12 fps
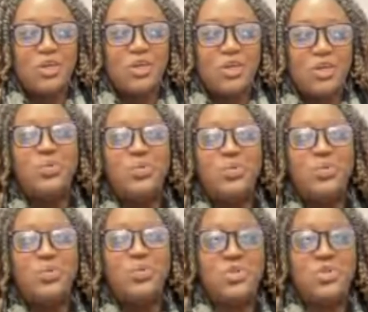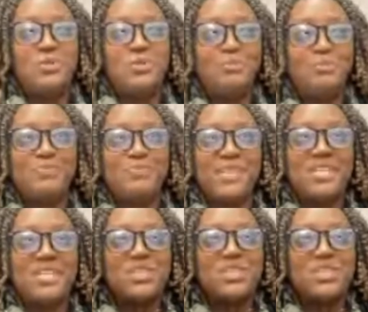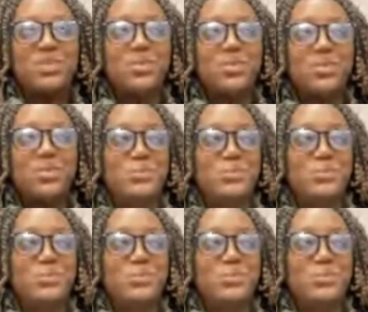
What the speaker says: like scale between